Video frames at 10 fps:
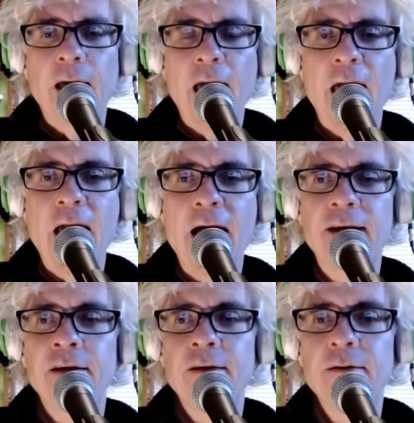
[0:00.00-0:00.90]

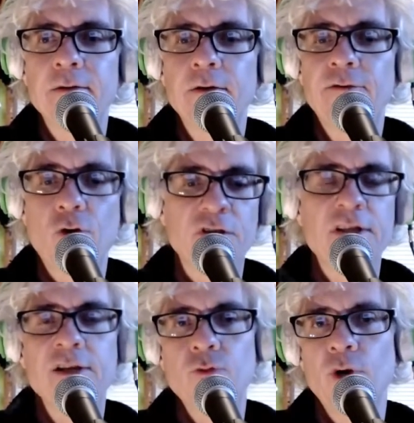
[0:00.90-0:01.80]
And of course,
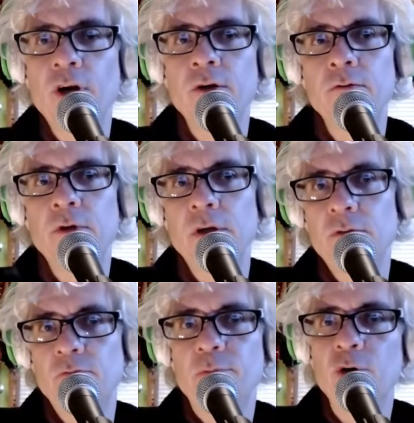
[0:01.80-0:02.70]
that's where
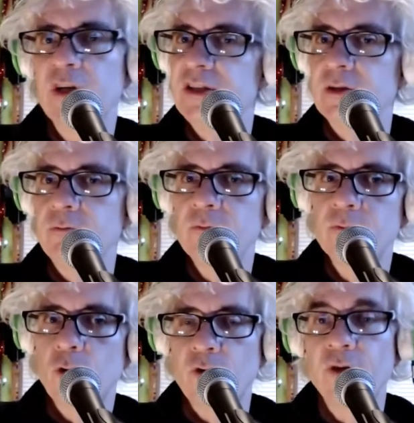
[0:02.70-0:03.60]
Buddhism,
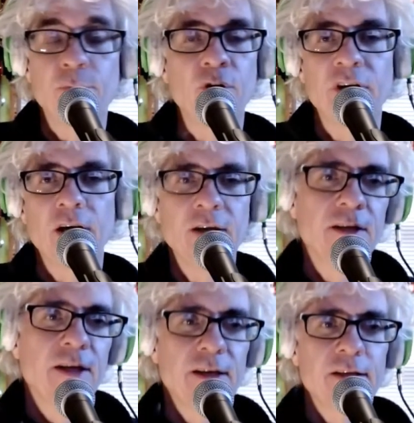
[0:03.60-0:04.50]
or the Buddha,
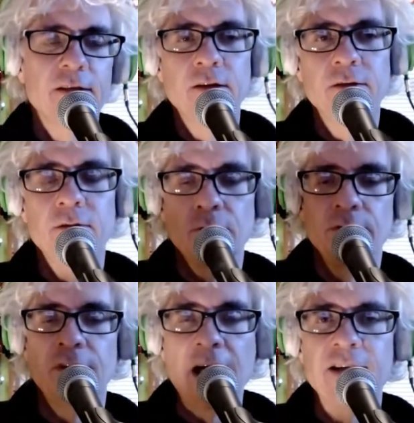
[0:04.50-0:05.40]

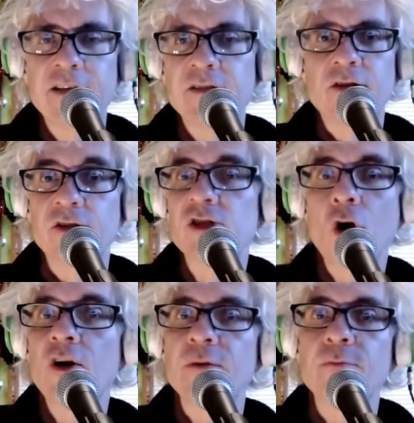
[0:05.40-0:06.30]
that is the
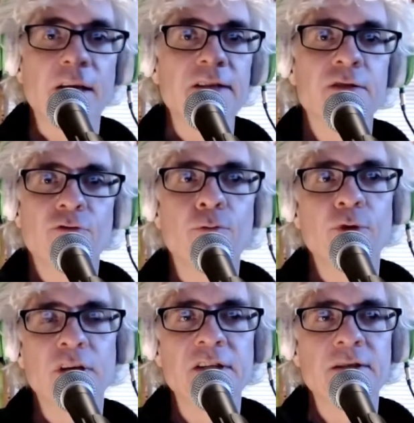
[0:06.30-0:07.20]
starting place for
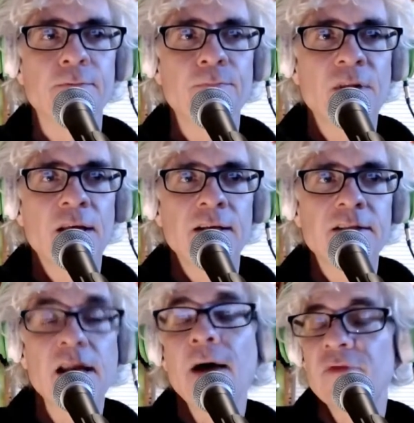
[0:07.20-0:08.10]
Buddhism.
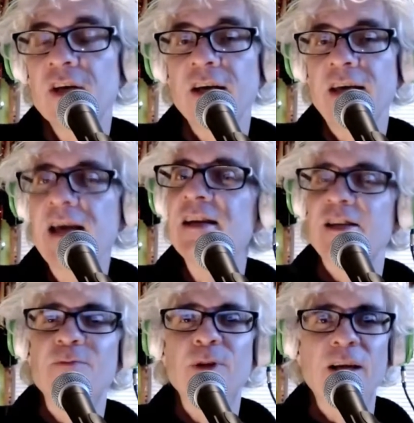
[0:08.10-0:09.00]
It's not the
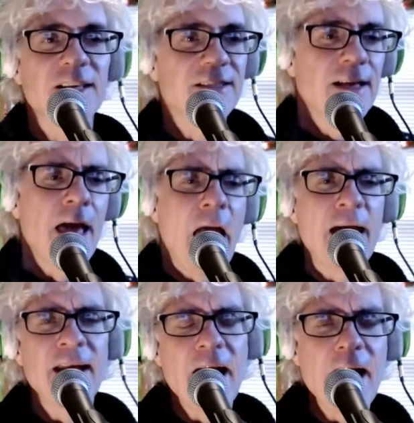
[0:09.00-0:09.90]
ending place.
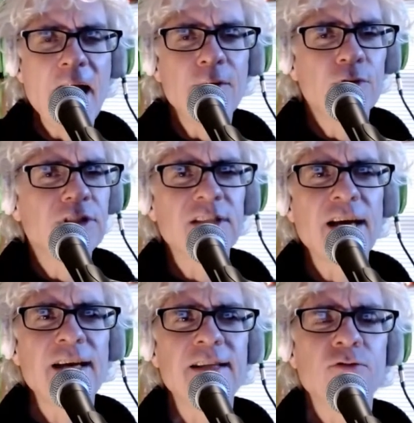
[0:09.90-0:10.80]
And I would
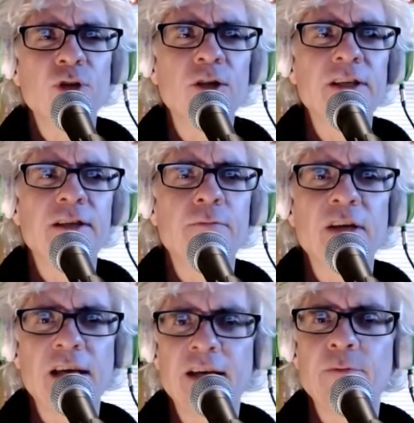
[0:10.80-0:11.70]
say it's really the
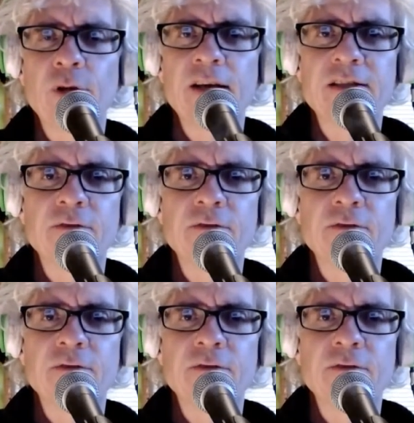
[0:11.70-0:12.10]
beginning place of